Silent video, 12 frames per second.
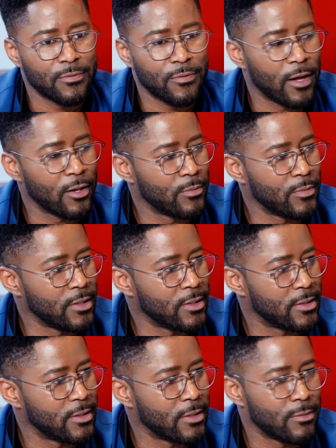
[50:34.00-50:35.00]
follow
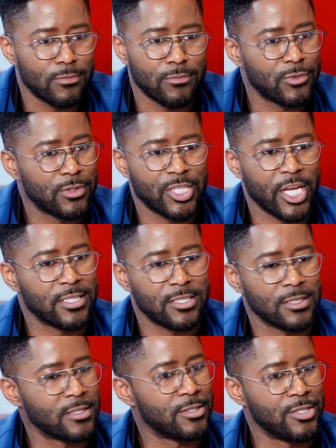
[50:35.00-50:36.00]
me, chase
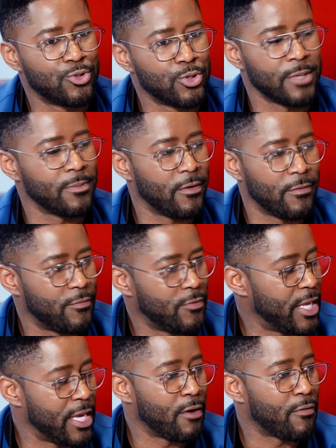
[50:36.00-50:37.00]
this dream of
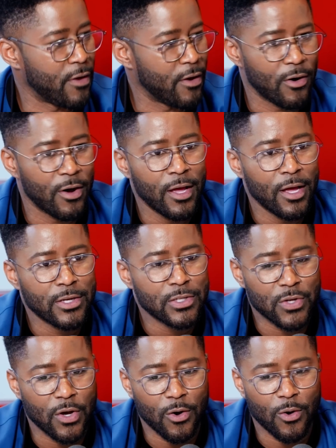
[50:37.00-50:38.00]
the NFL.
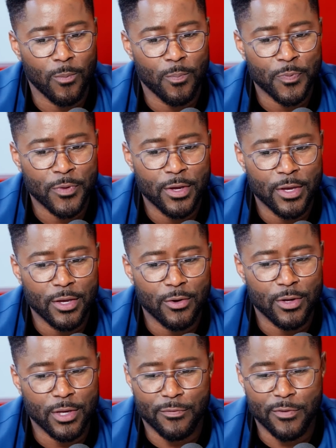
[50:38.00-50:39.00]
So
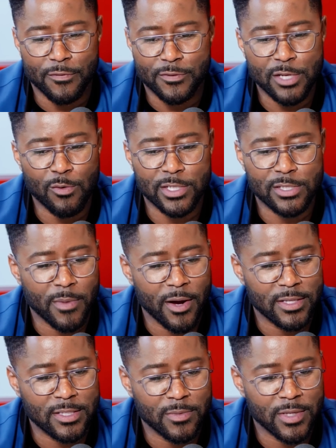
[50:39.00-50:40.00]
if she wasn't
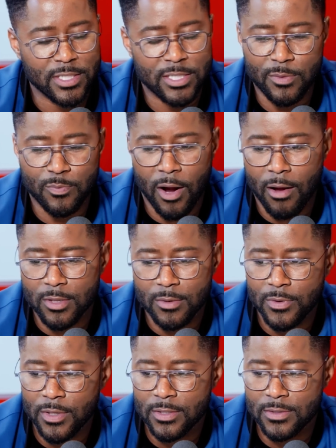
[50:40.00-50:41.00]
married to me, she'd probably
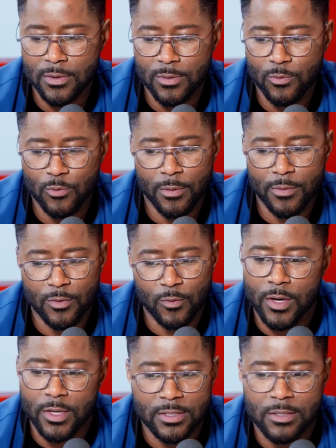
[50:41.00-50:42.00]
be some woman
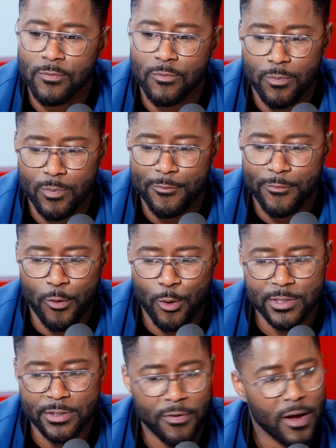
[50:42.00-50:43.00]
running some
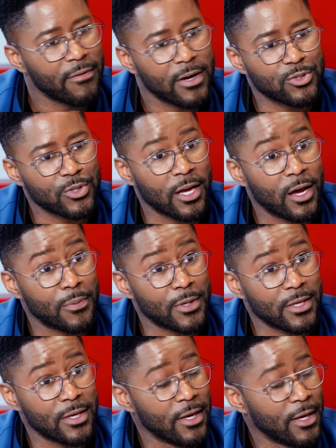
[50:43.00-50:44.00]
Fortune 500
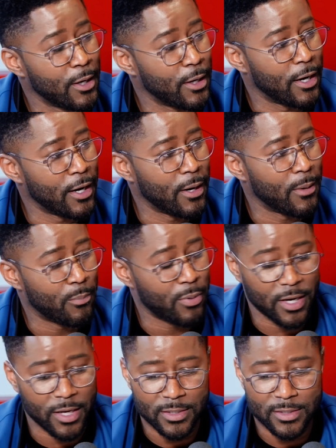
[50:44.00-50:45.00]
company.
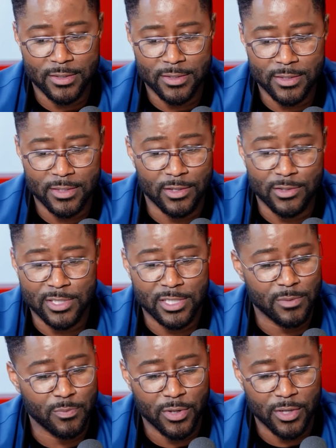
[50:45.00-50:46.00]
But you know,
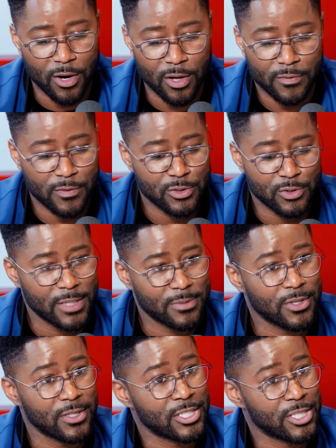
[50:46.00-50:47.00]
she put all of her
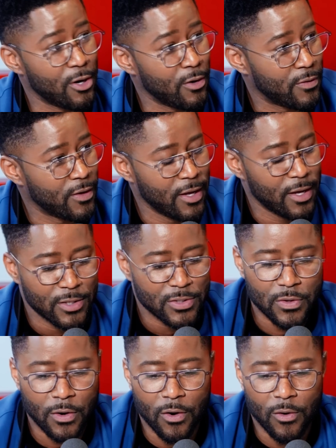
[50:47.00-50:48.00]
dreams on the shelf.
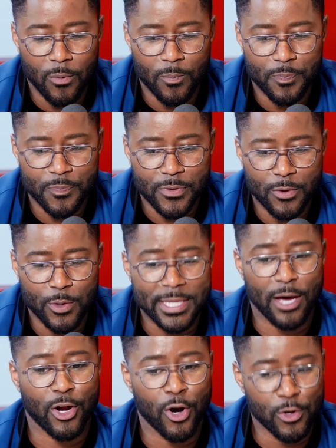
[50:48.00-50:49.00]
So
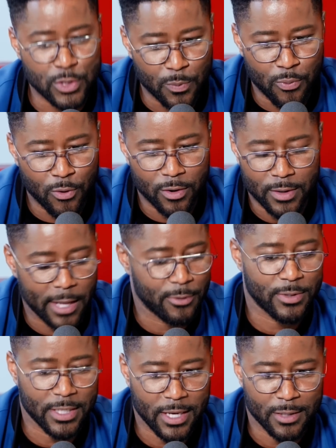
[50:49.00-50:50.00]
without her support, I
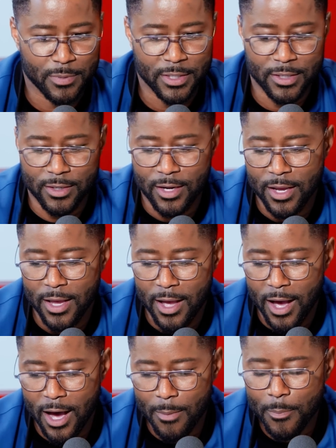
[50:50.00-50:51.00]
don't think I'd be here.
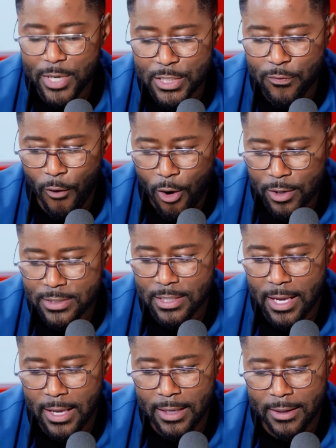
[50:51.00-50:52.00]
But as far as
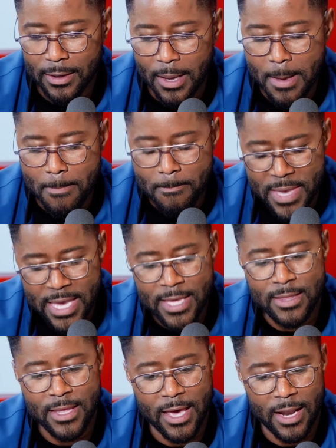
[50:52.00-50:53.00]
like
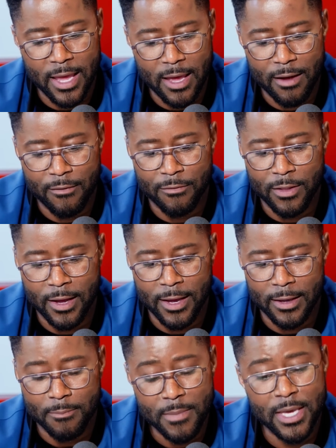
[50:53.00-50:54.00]
men that have,
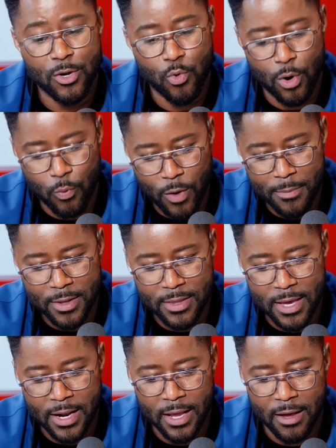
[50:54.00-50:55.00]
like men or women
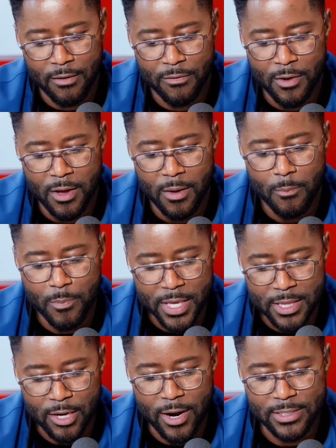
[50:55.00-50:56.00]
that have
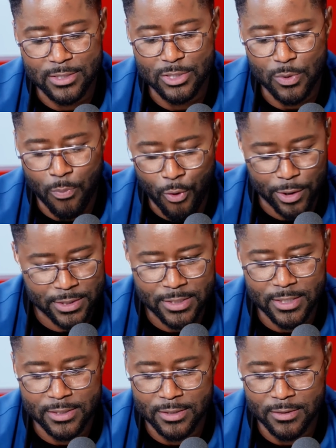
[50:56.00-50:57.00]
been there as a support
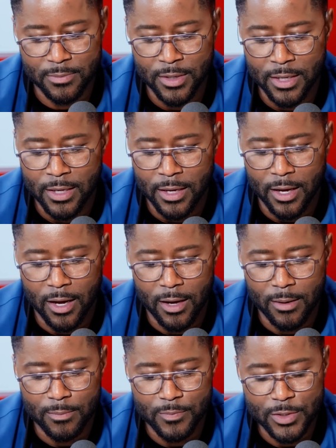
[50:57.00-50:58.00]
system,
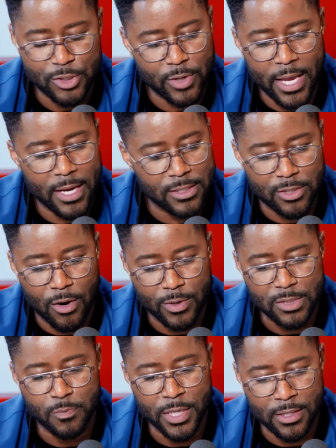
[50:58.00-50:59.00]
Strahan has
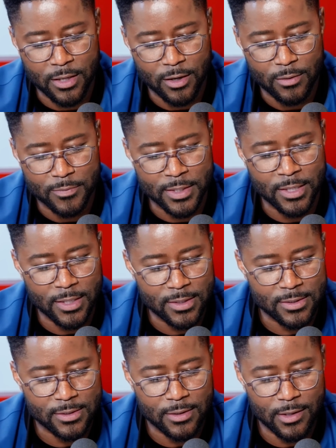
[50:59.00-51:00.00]
always been there
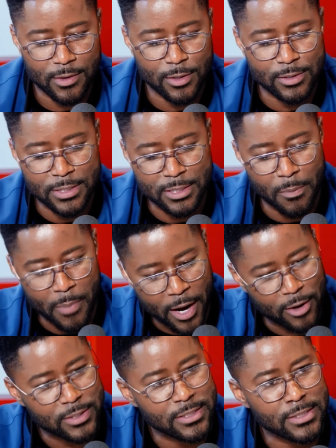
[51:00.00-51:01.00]
because there's these
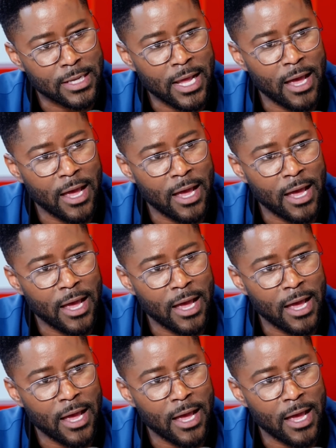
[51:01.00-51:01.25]
comparisons that